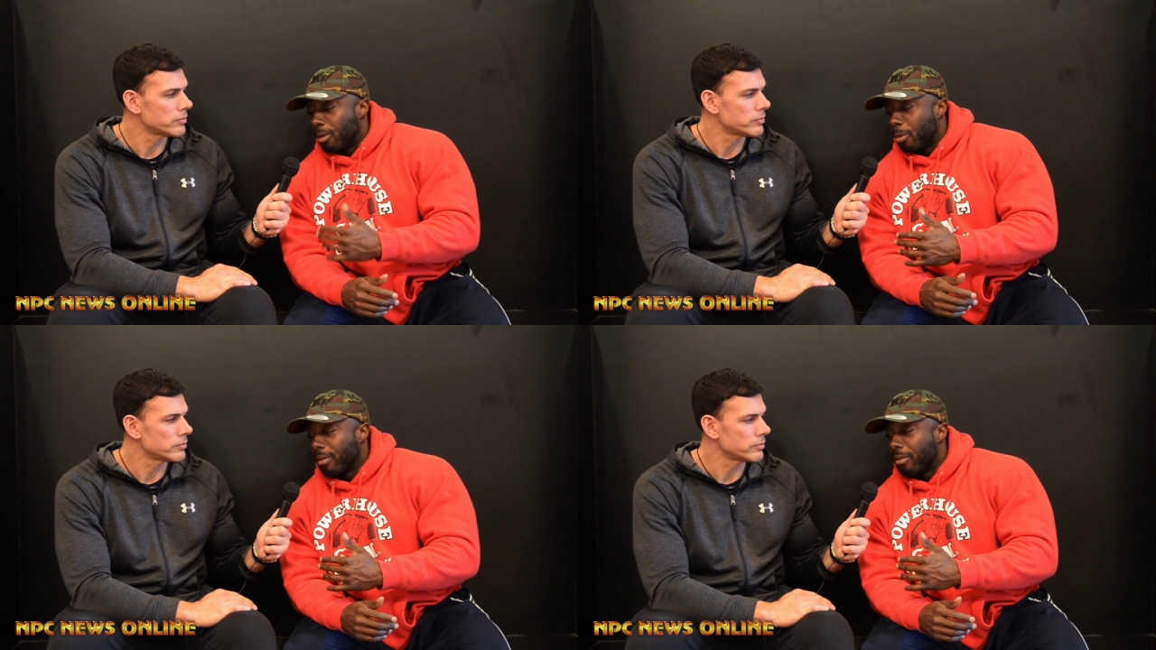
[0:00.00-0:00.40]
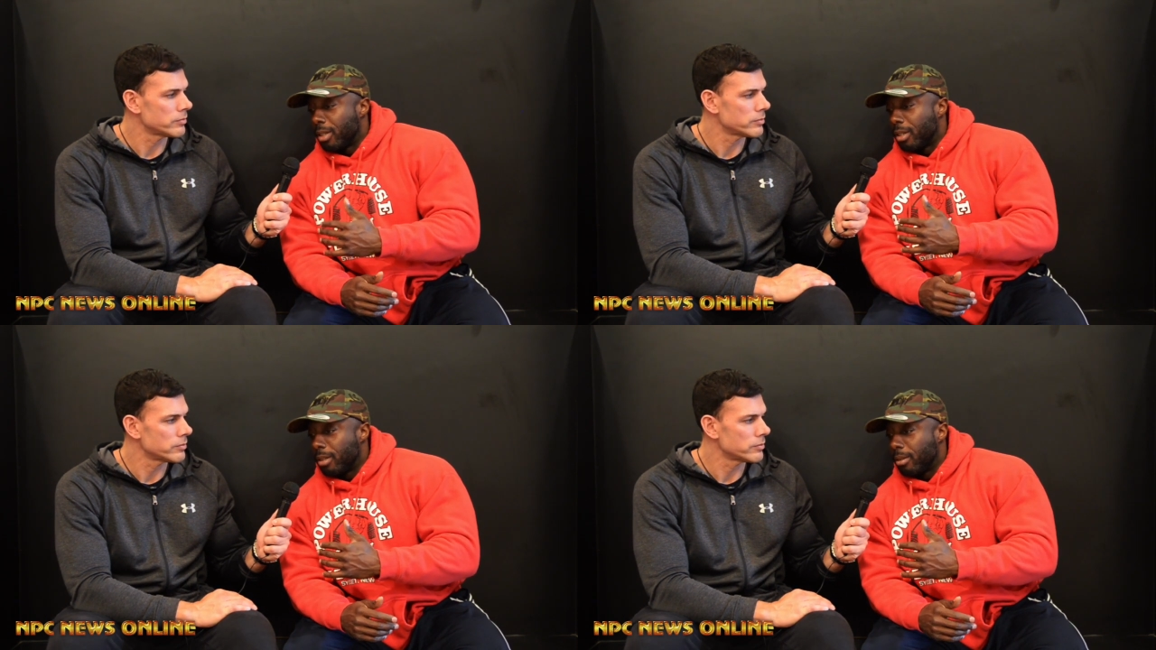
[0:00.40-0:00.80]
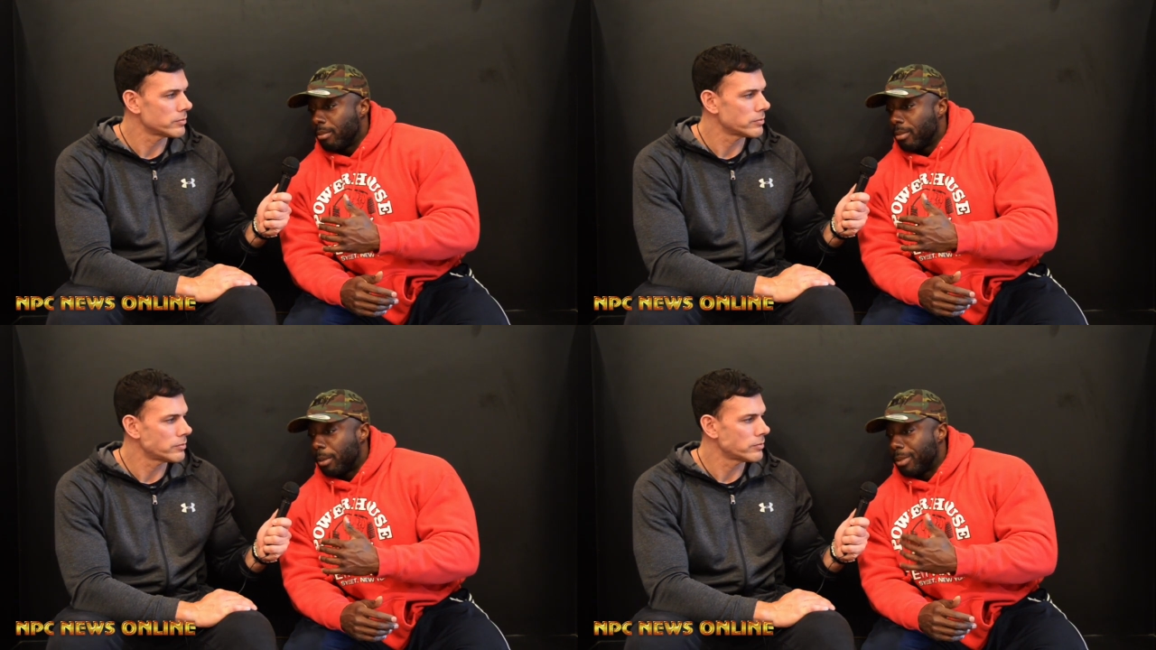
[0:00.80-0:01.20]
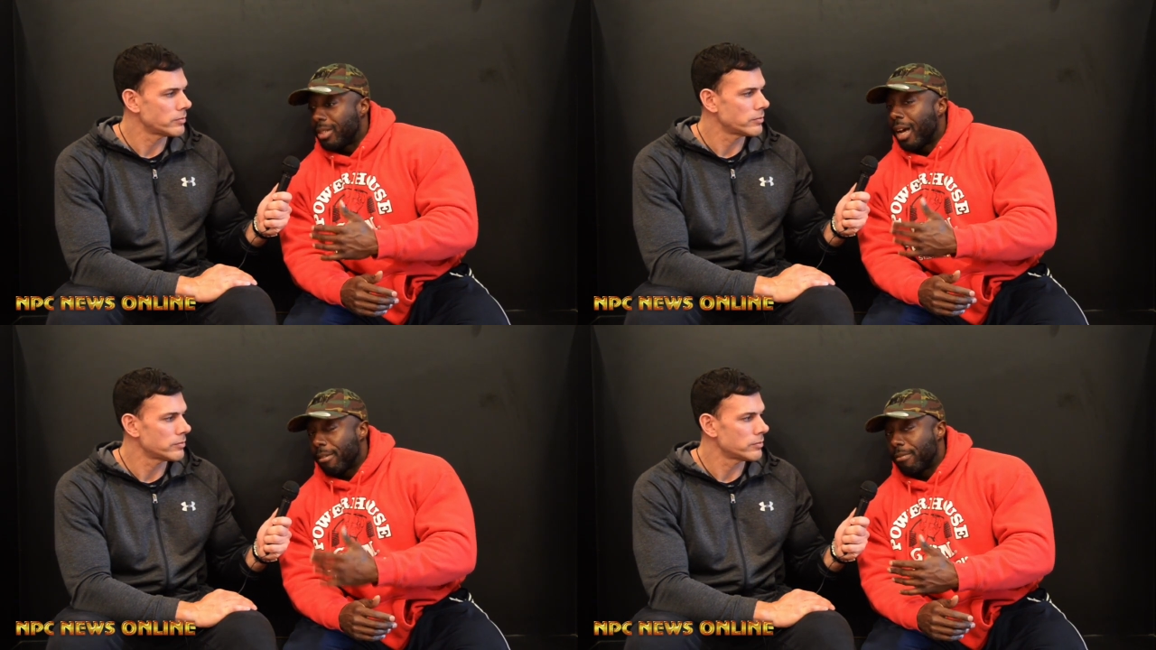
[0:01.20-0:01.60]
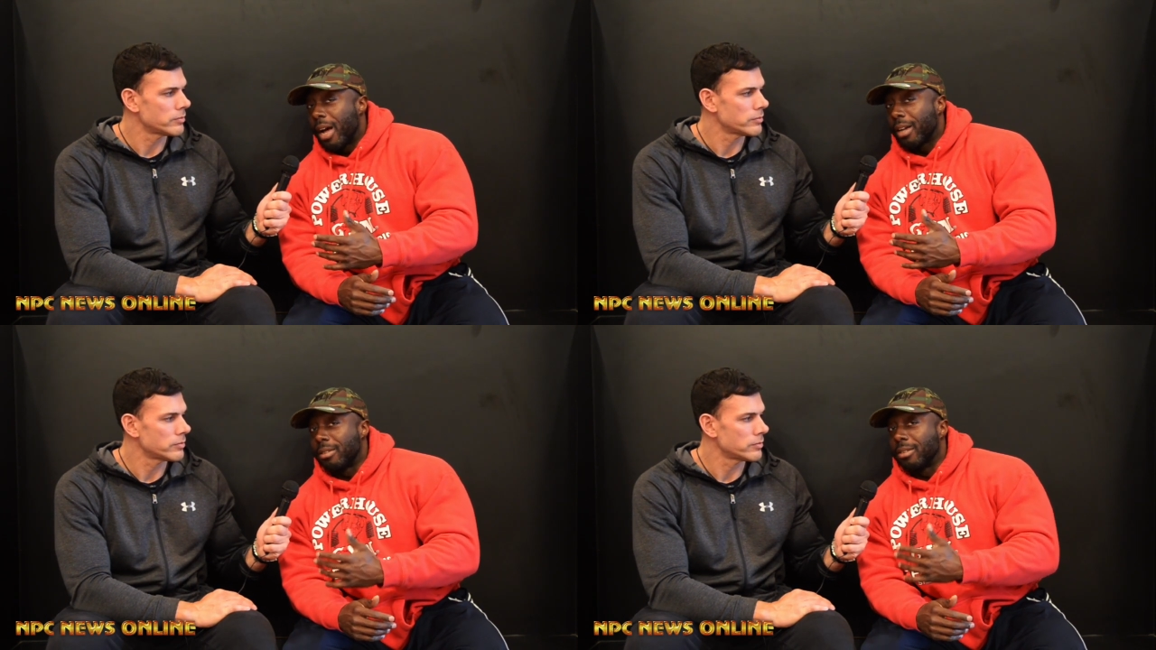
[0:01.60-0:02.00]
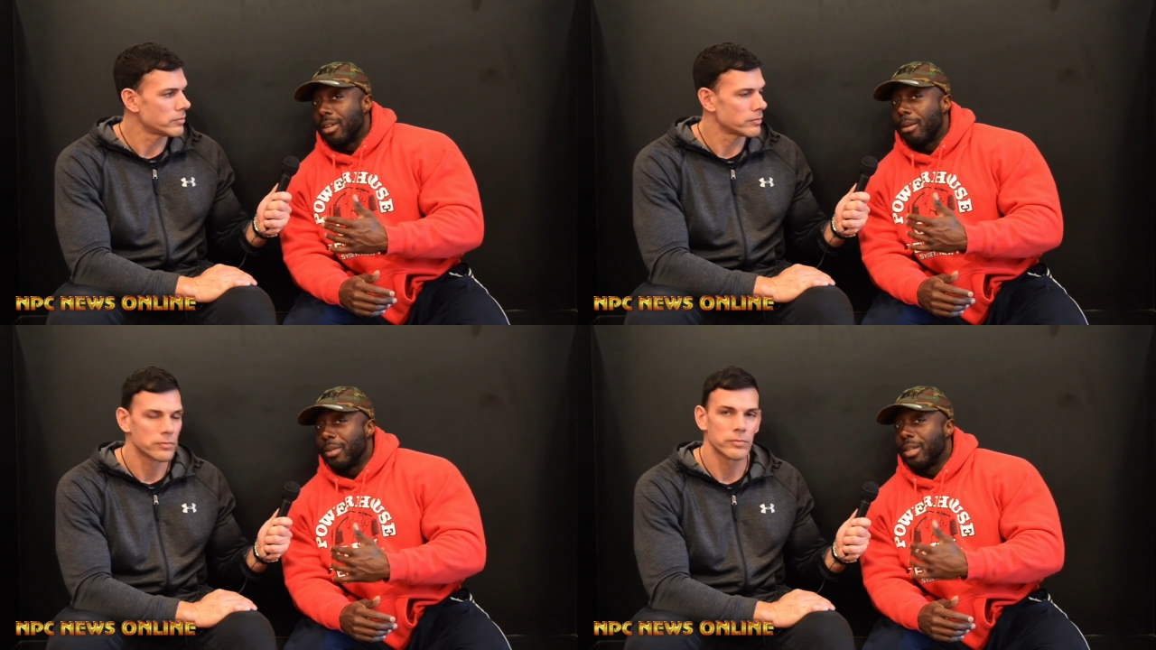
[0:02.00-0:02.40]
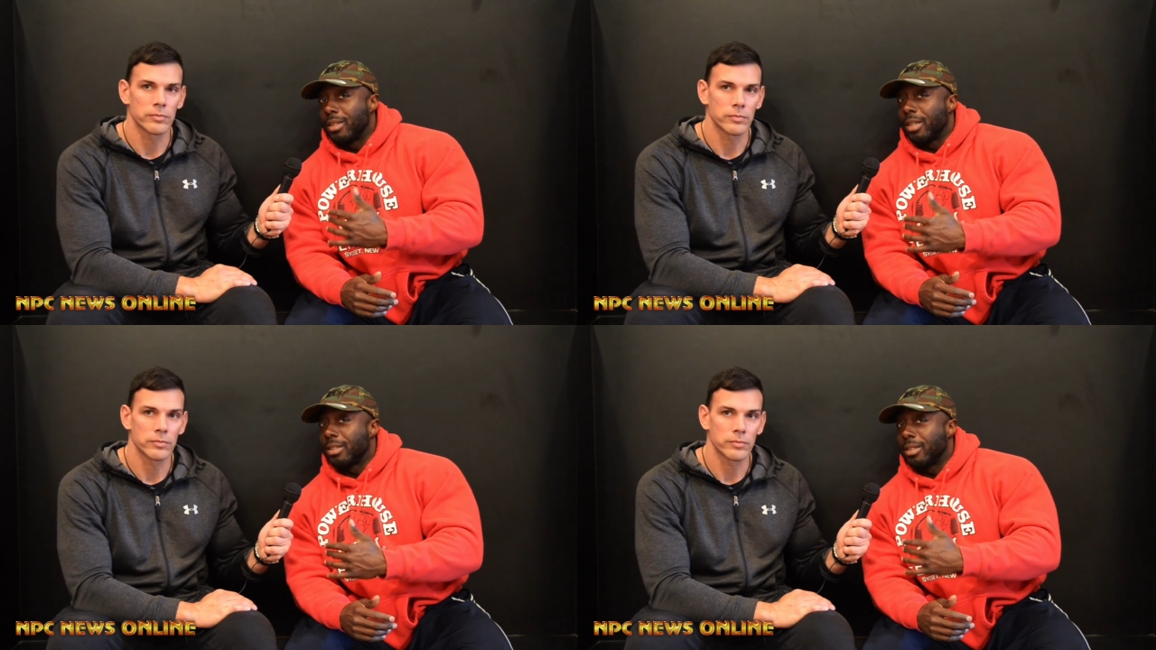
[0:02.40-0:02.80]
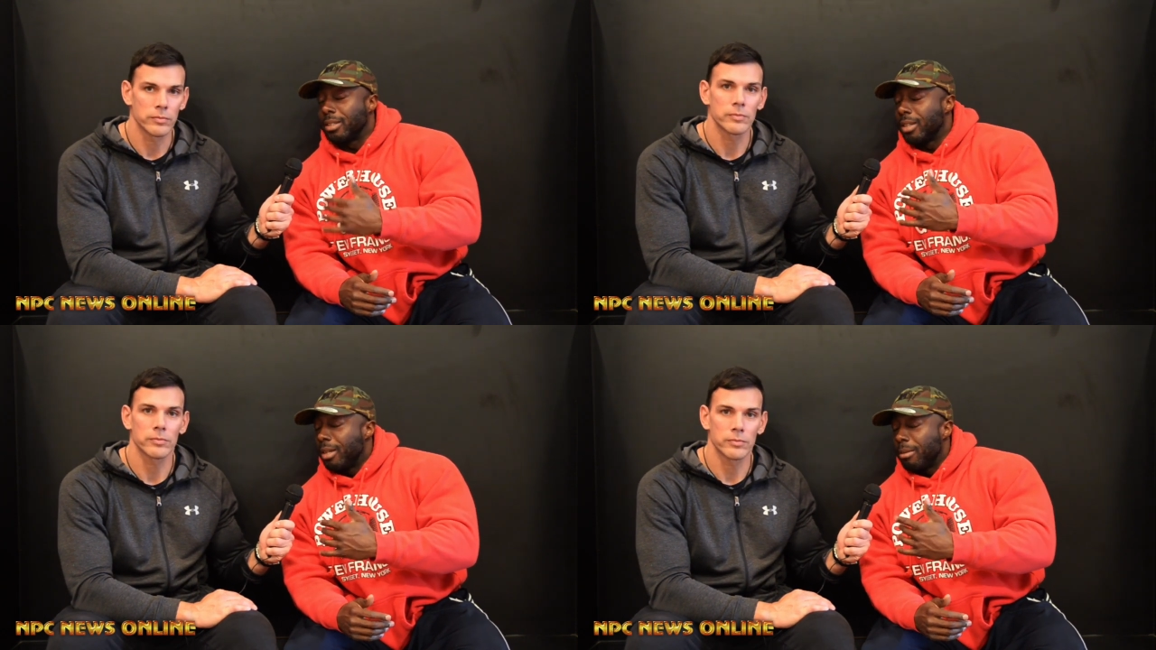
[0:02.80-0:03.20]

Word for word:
Speaker 1: one of the um, deciding factors that me and Justin